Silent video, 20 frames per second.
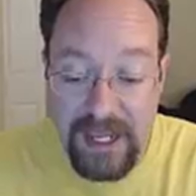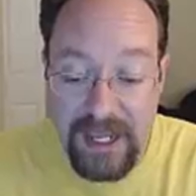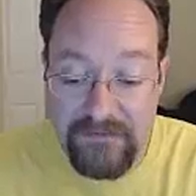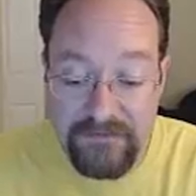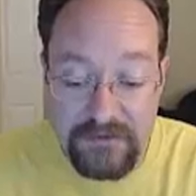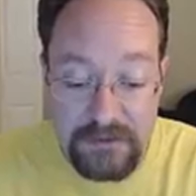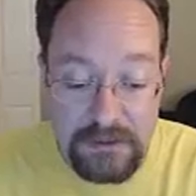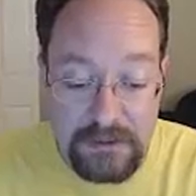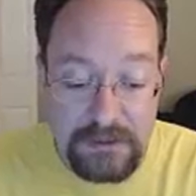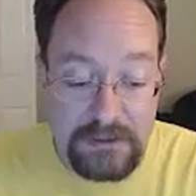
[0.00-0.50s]
a
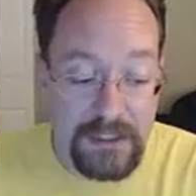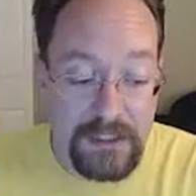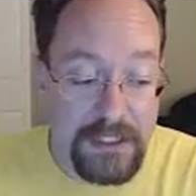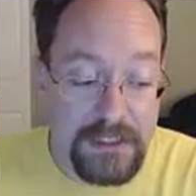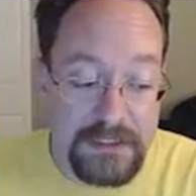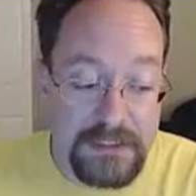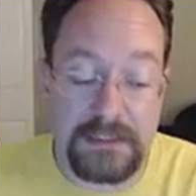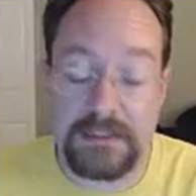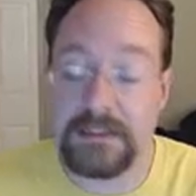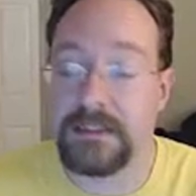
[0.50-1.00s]
nice
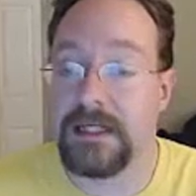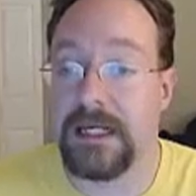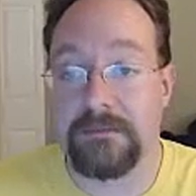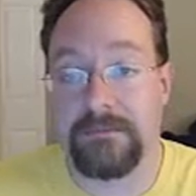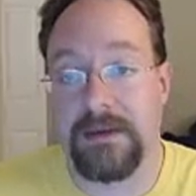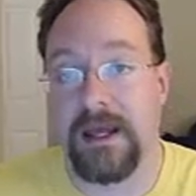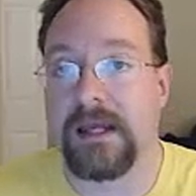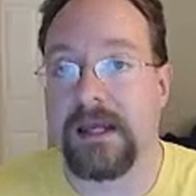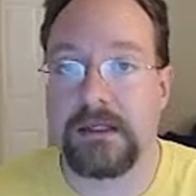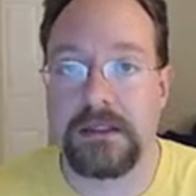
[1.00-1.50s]
contained
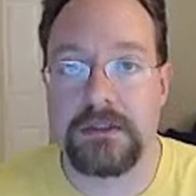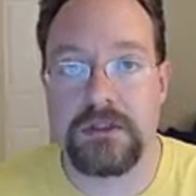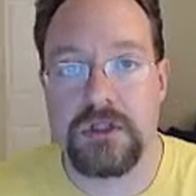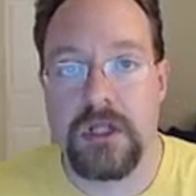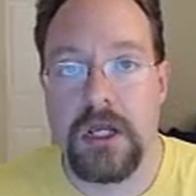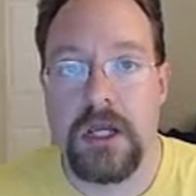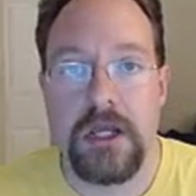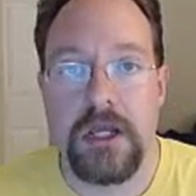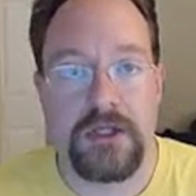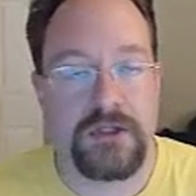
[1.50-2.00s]
package
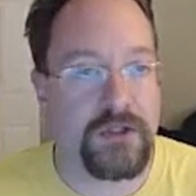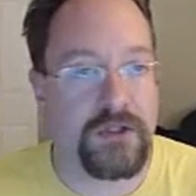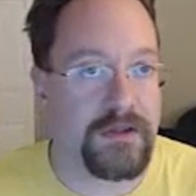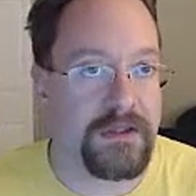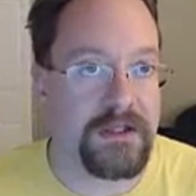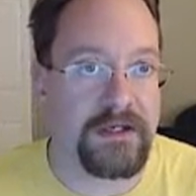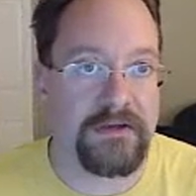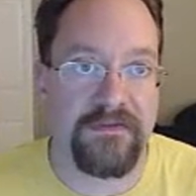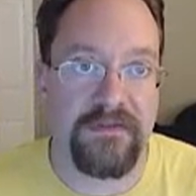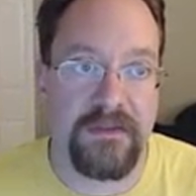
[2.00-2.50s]
so that if
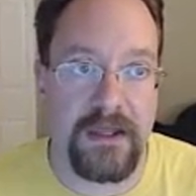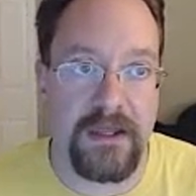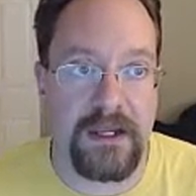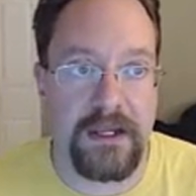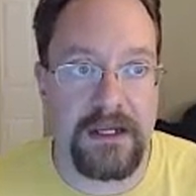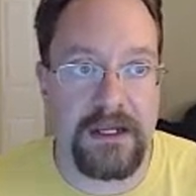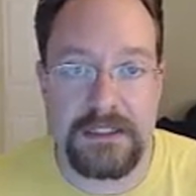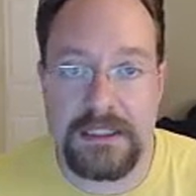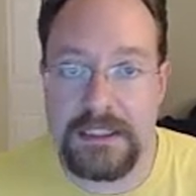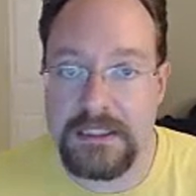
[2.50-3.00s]
they need to
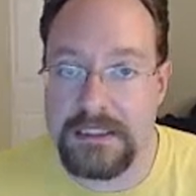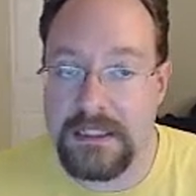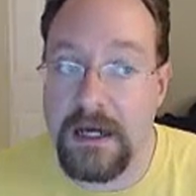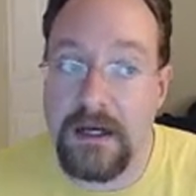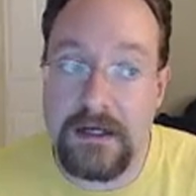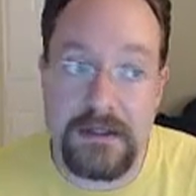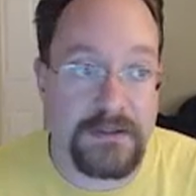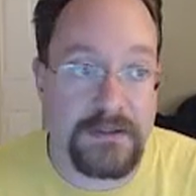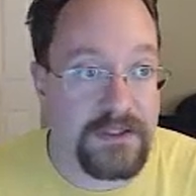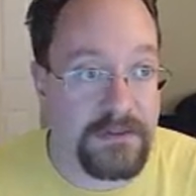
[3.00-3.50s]
hire
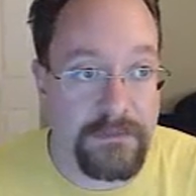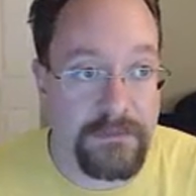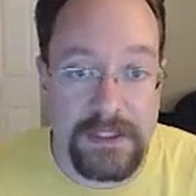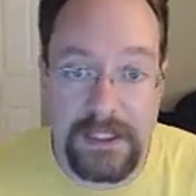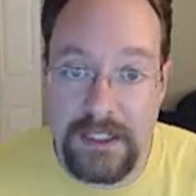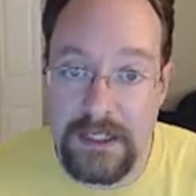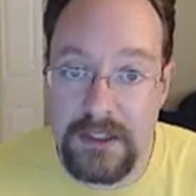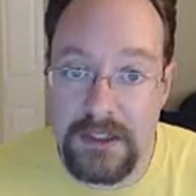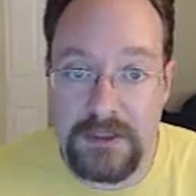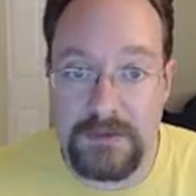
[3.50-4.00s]
somebody else,
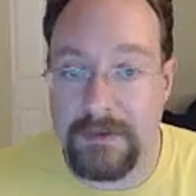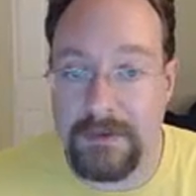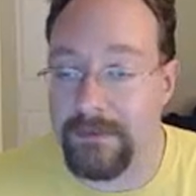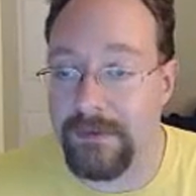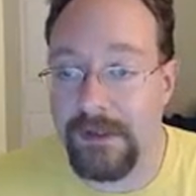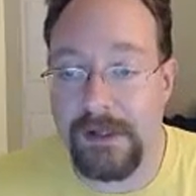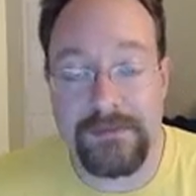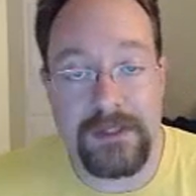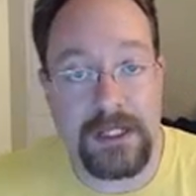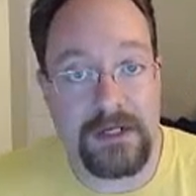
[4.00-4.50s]
maybe I'm not
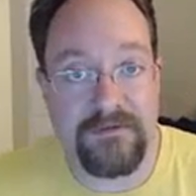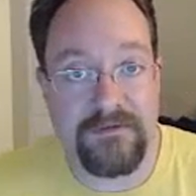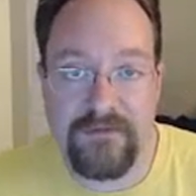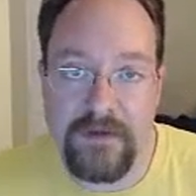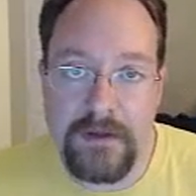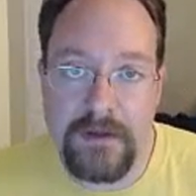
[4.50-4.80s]
available